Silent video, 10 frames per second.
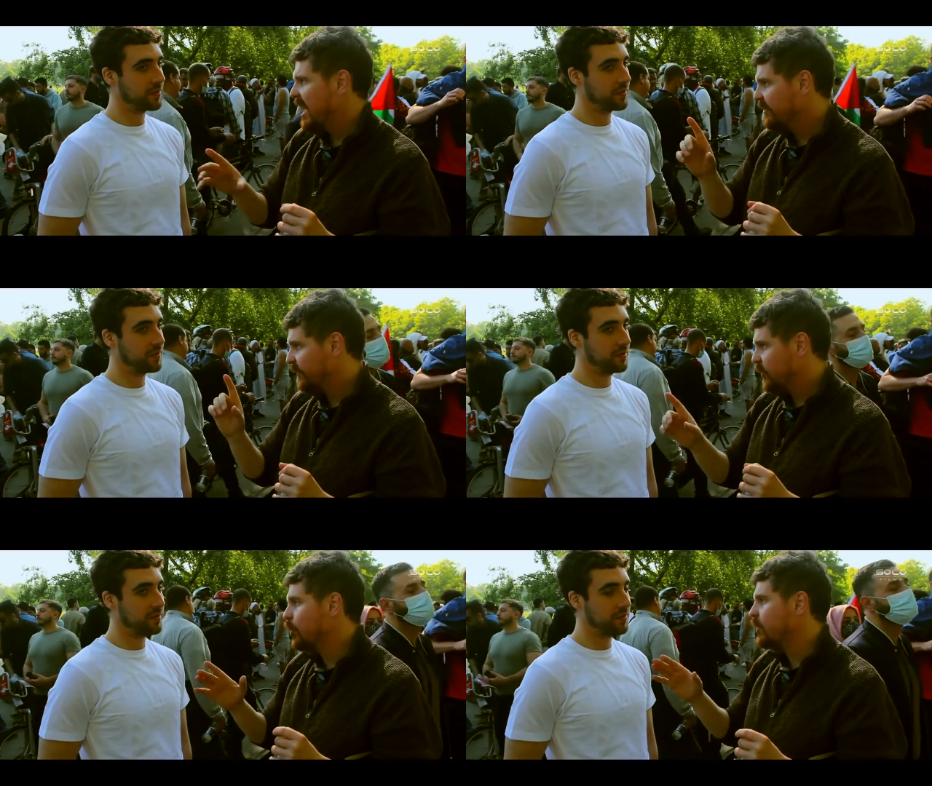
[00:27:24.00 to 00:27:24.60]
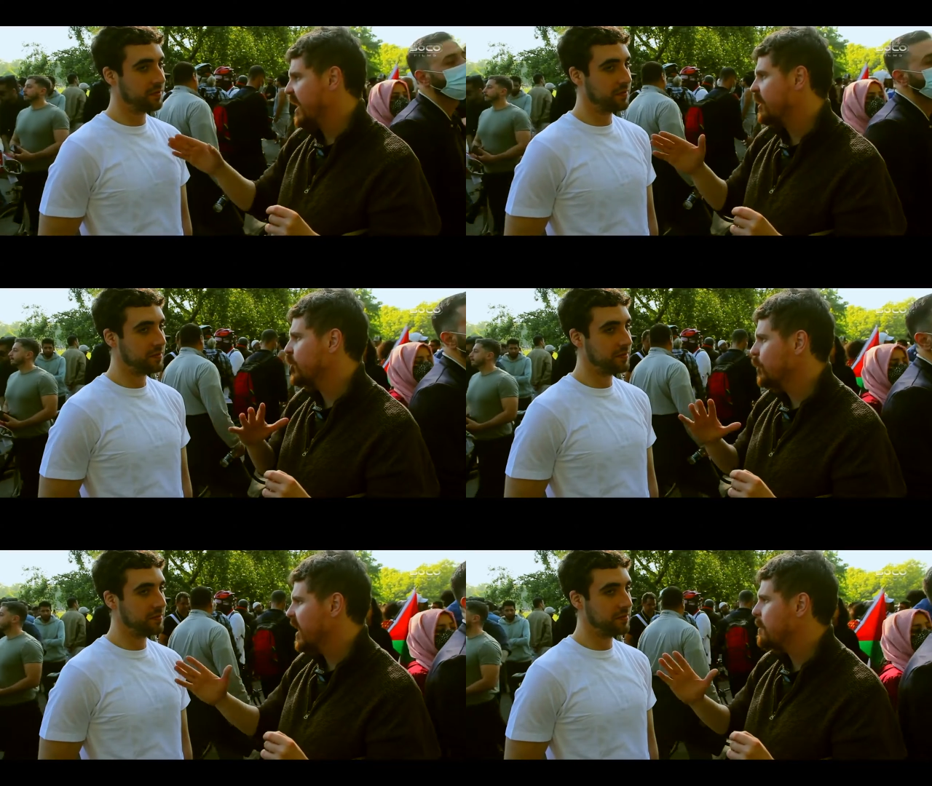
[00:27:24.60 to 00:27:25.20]
Speaker 1: If you now
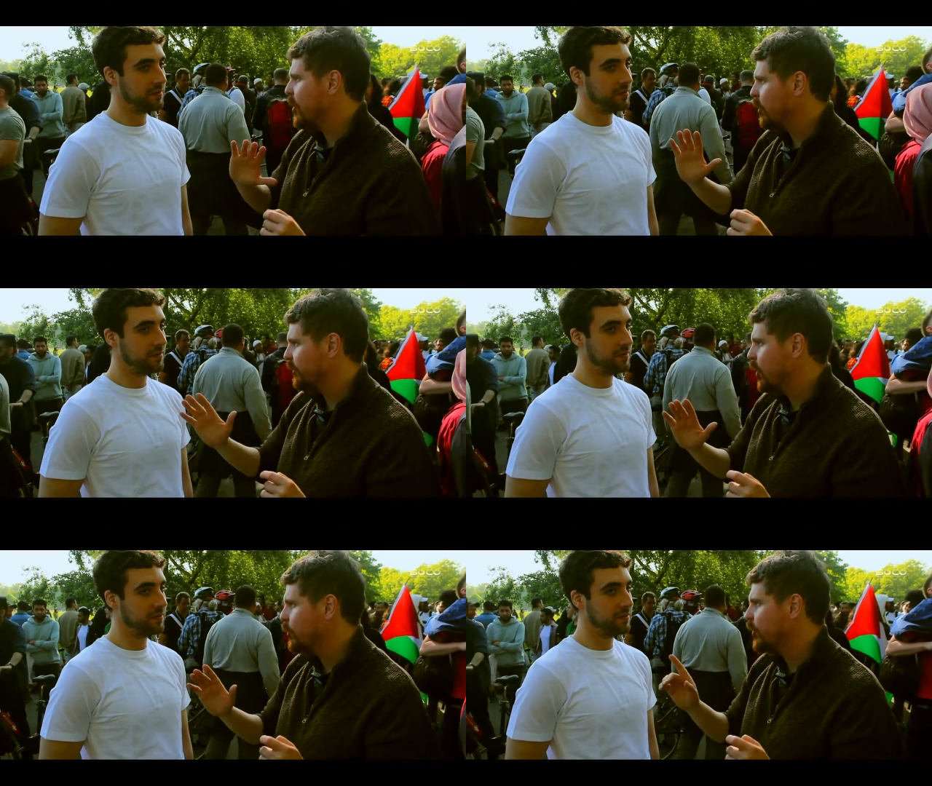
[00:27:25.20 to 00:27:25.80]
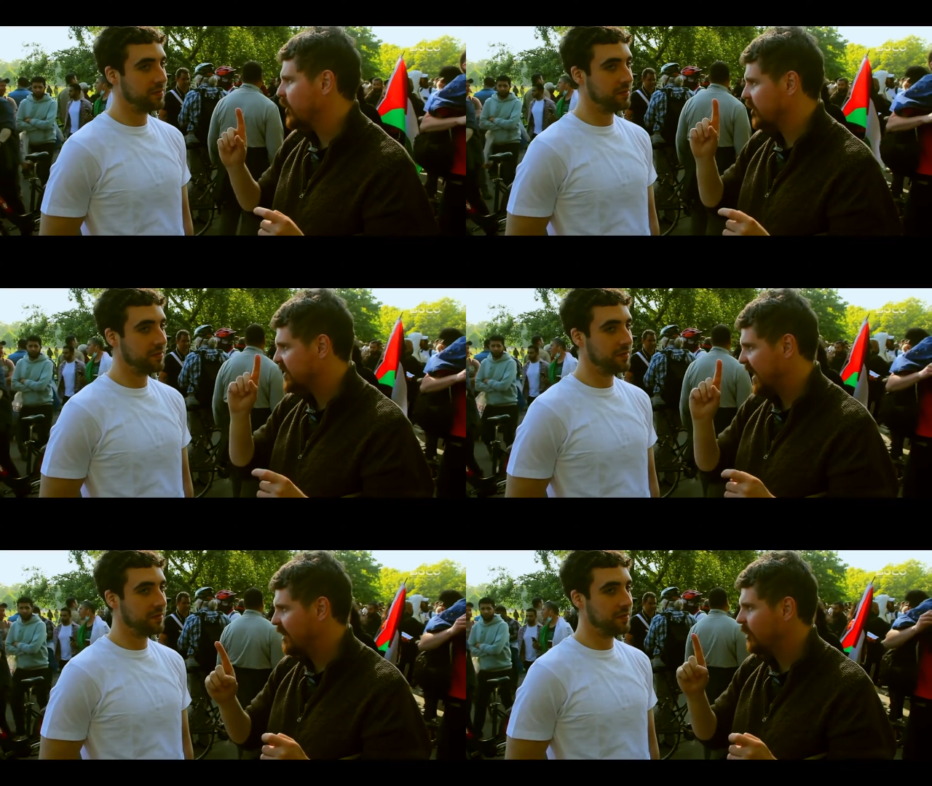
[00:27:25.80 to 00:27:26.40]
you and I both know you can
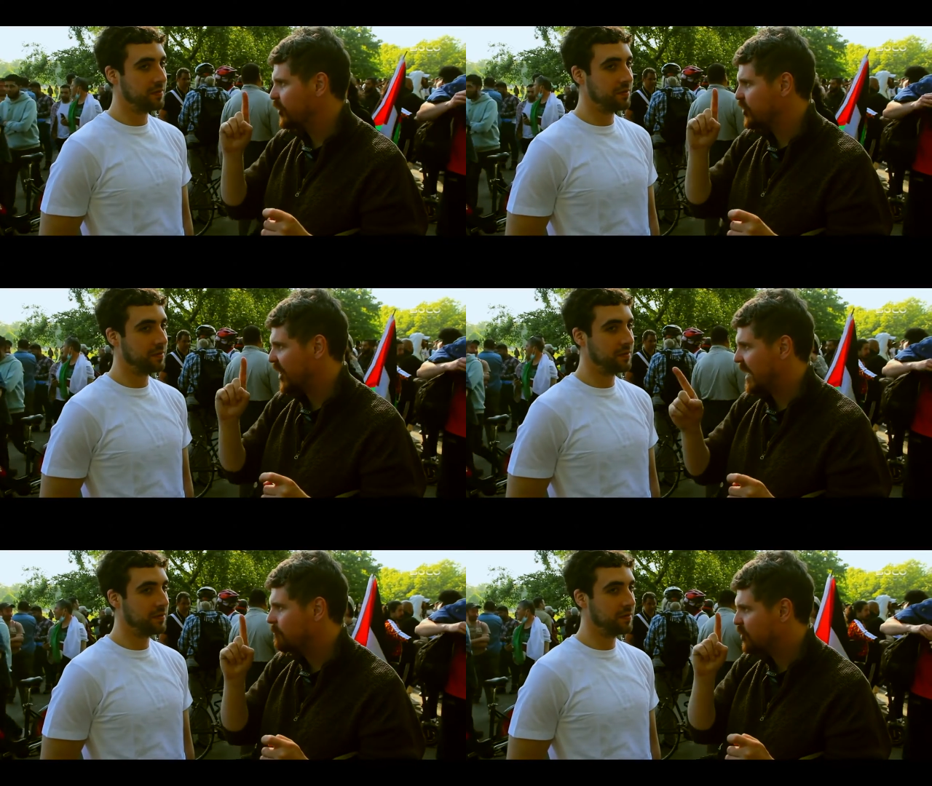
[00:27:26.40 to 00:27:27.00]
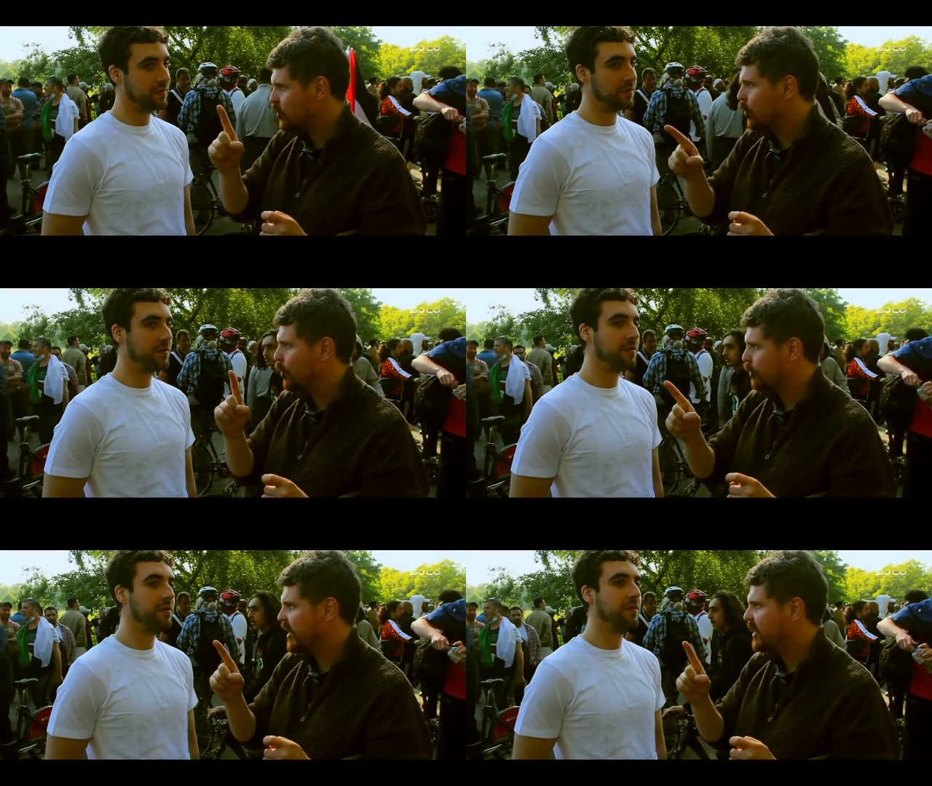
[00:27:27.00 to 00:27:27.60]
tell the same
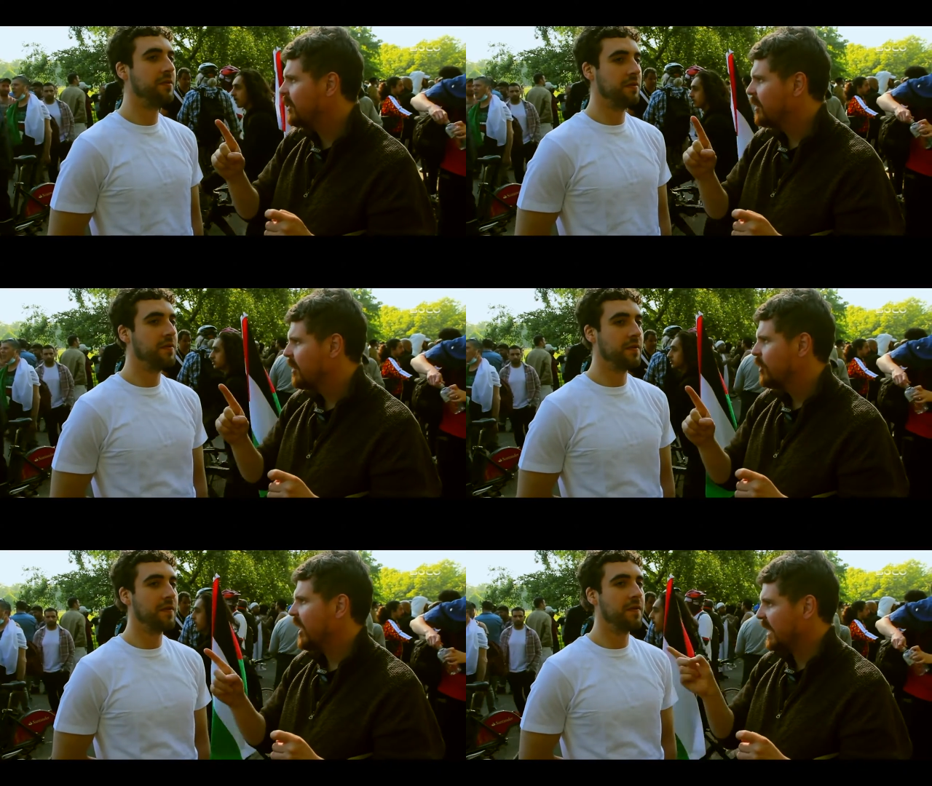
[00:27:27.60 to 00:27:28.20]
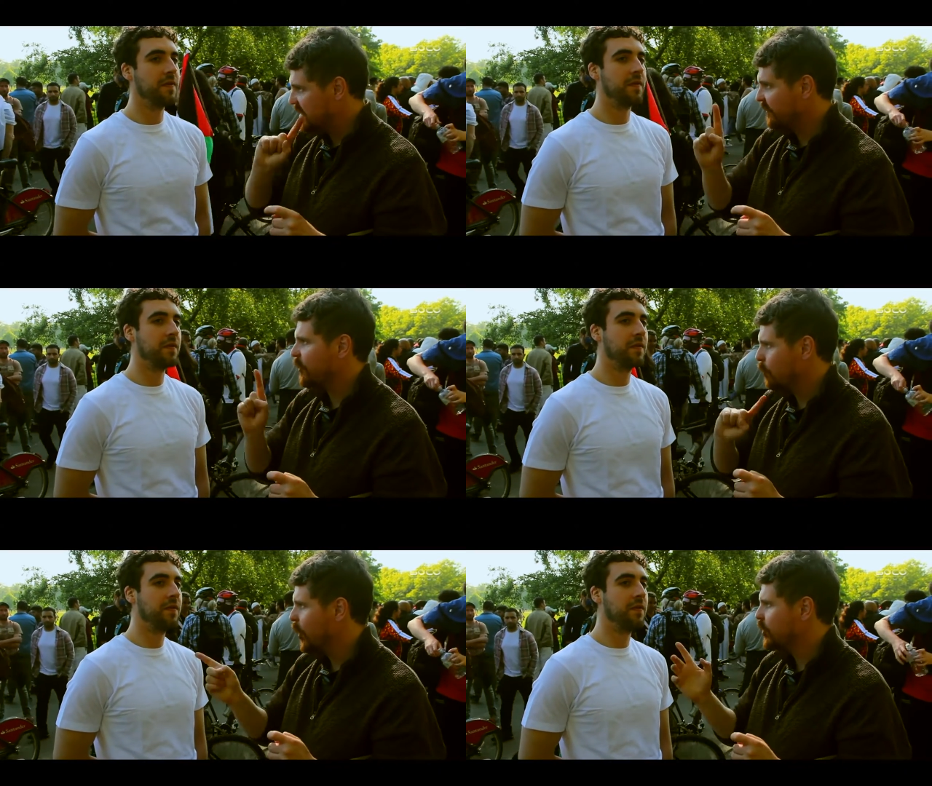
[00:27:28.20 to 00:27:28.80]
story in
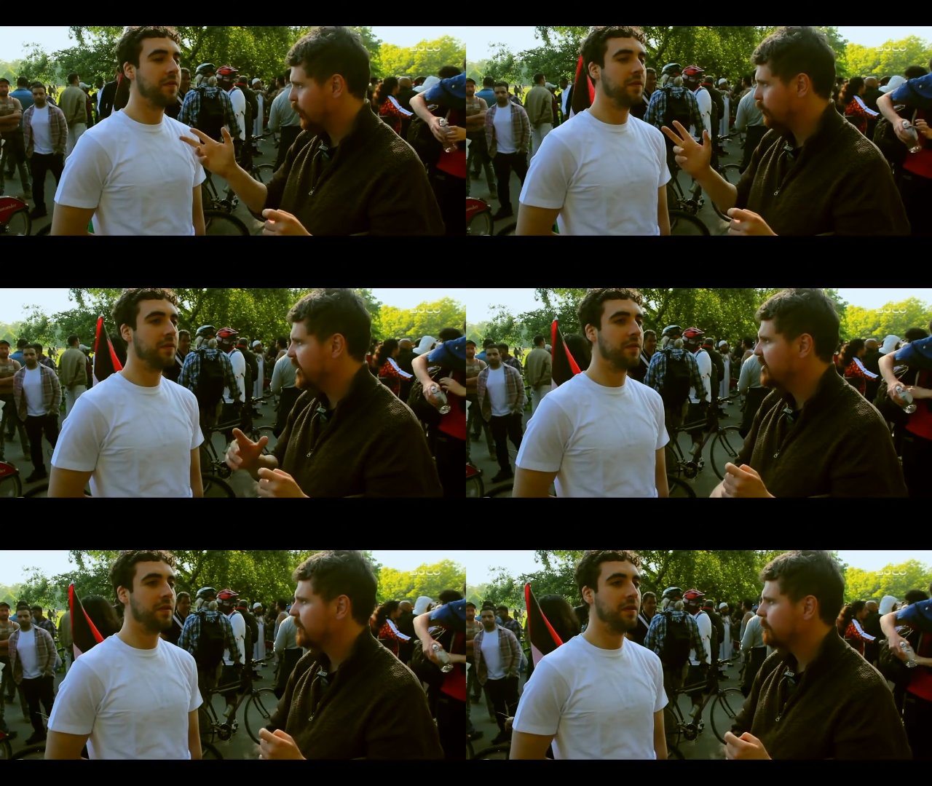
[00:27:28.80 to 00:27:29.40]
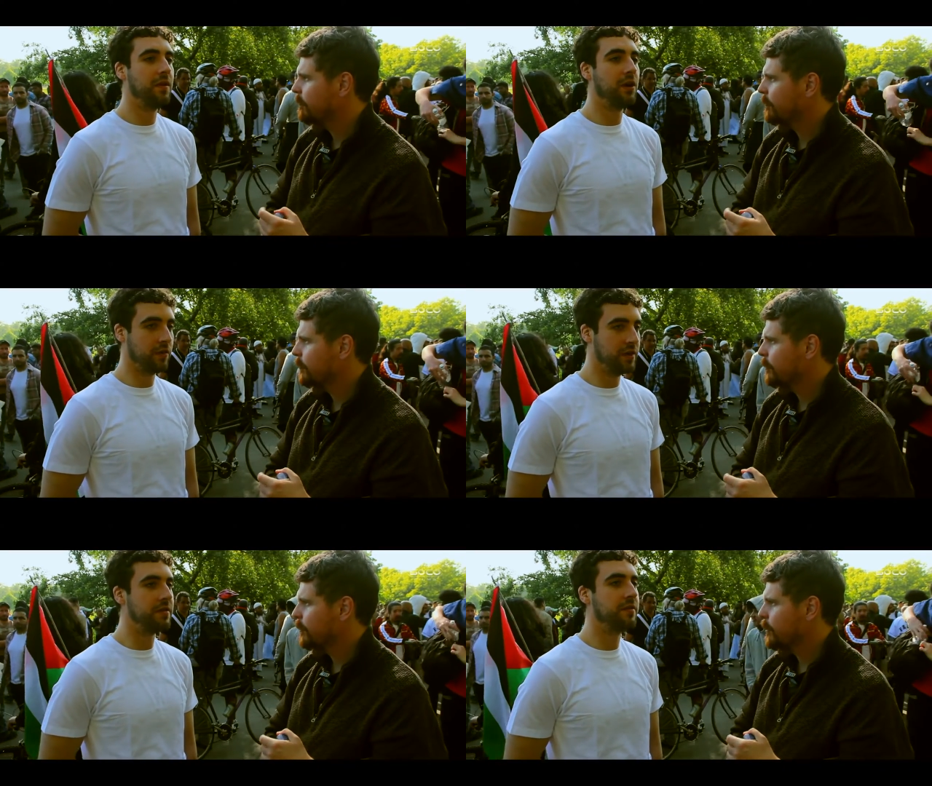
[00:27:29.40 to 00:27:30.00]
different words, agreed?
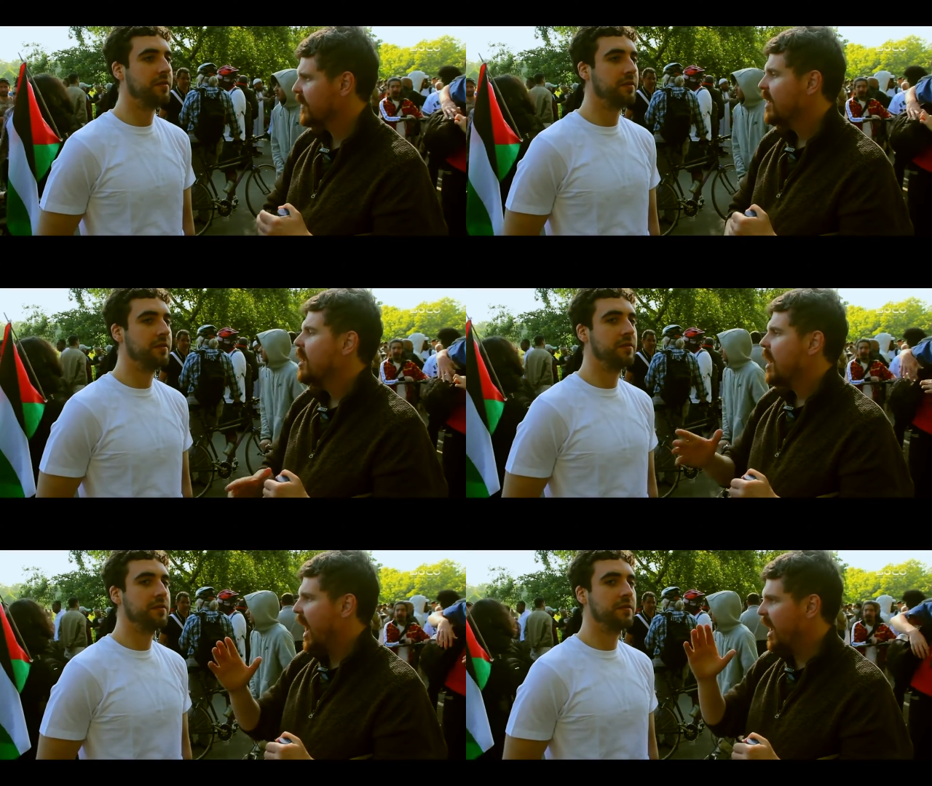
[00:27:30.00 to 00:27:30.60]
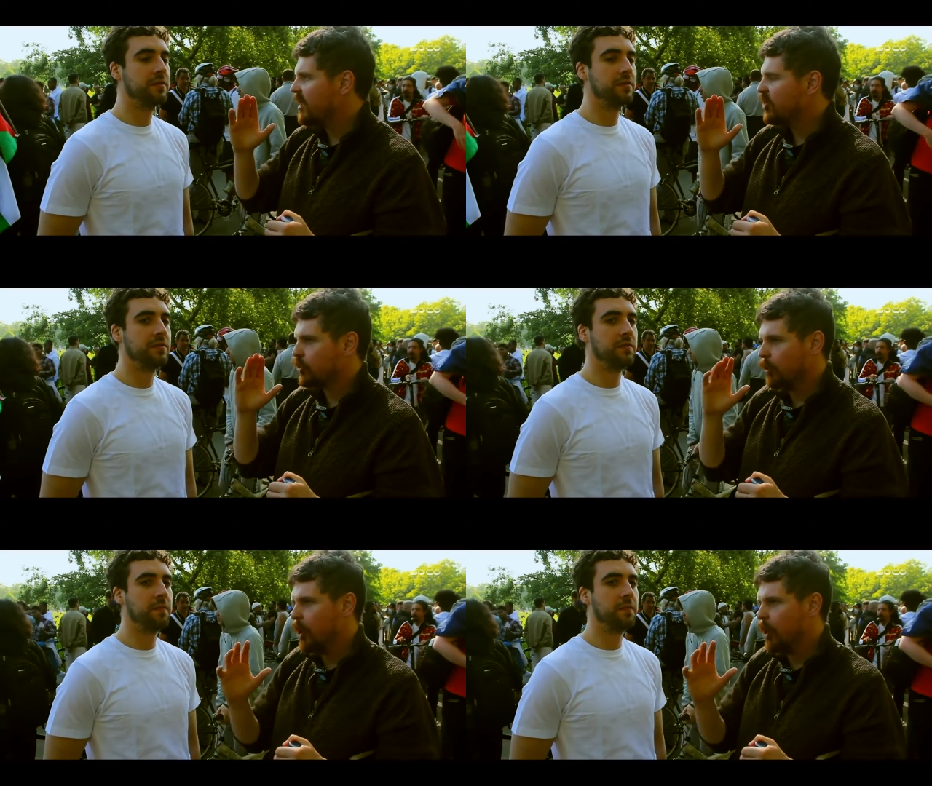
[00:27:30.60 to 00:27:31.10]
Agreed. And so